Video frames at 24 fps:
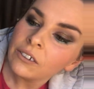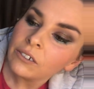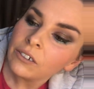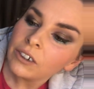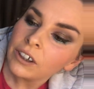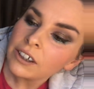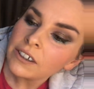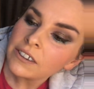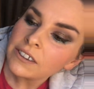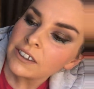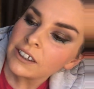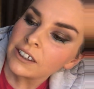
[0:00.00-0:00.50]

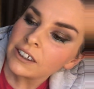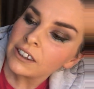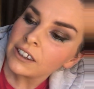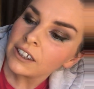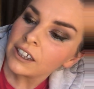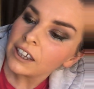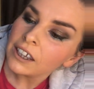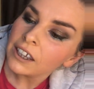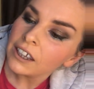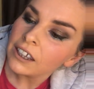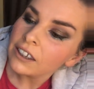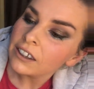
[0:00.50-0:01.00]
What's in
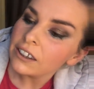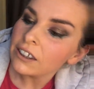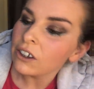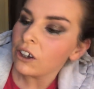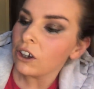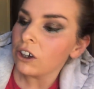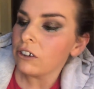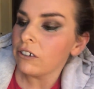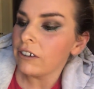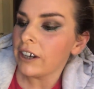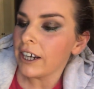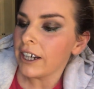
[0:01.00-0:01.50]
there?
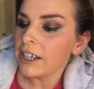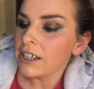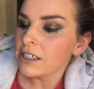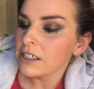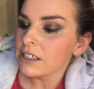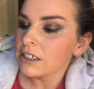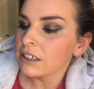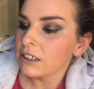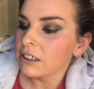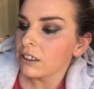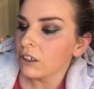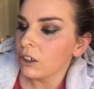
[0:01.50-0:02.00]
All right.
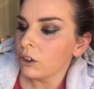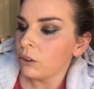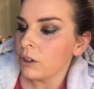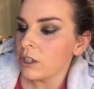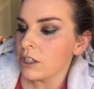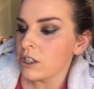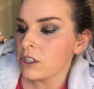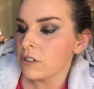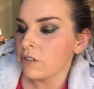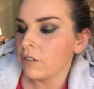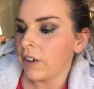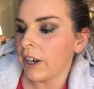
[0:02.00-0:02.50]
Oh,
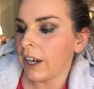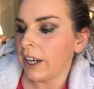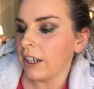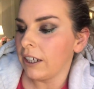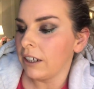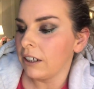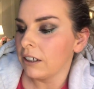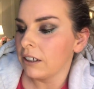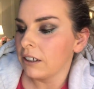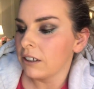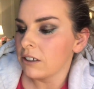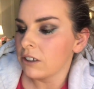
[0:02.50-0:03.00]
it's fine.
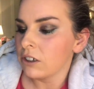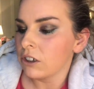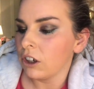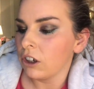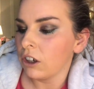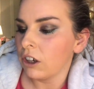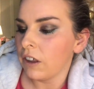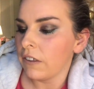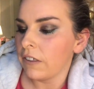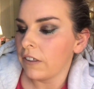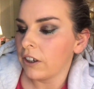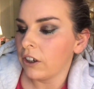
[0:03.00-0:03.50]
It's
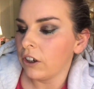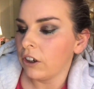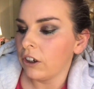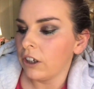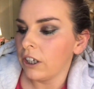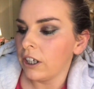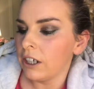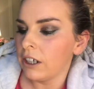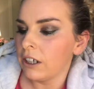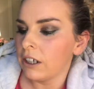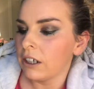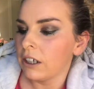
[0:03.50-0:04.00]
got nothing on
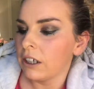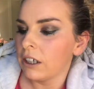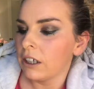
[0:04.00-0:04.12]
it.